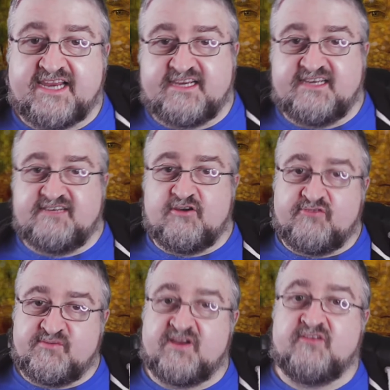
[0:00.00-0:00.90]
and
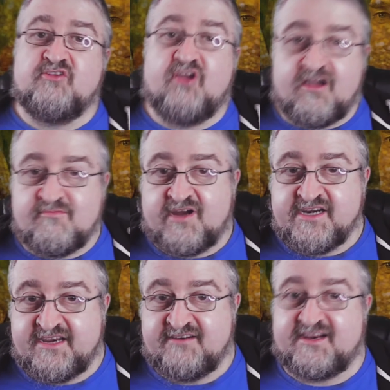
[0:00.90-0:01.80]
offered him a lot of
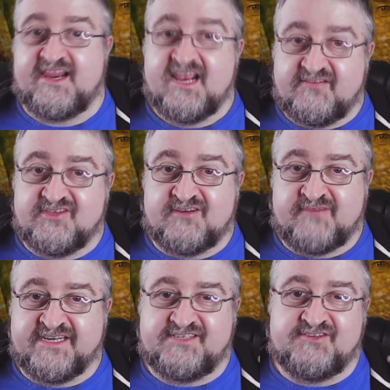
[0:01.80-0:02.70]
money, like a hell of a lot of
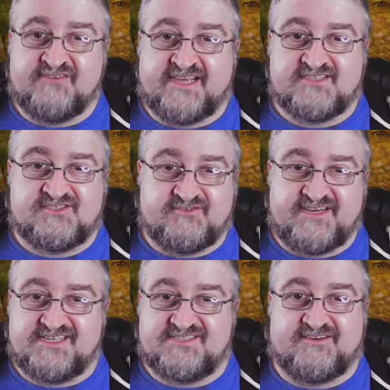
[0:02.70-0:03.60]
money to do this. So he
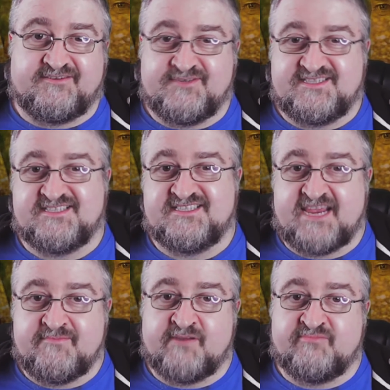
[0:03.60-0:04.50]
just thought, well, this
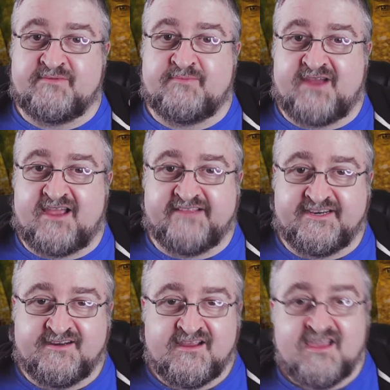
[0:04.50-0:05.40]
assignment, I'll bring my pal
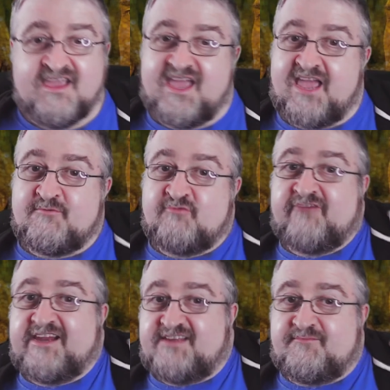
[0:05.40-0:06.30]
in and we'll
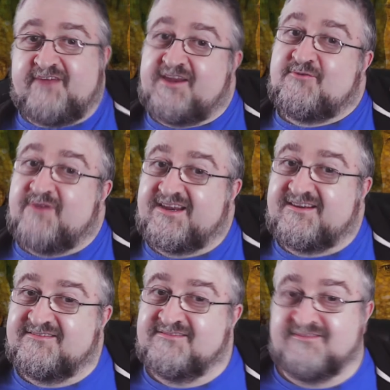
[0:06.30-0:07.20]
write it pretty quick.
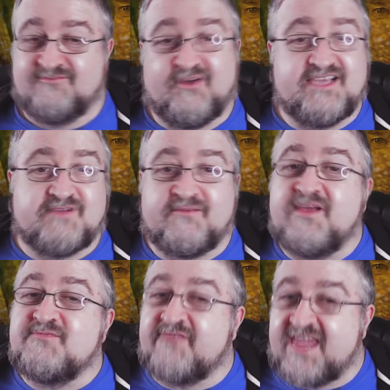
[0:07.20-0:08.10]
Well, that's
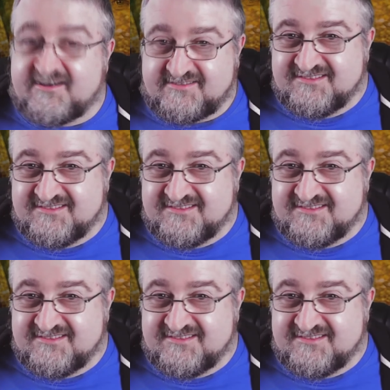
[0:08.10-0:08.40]
what I've heard.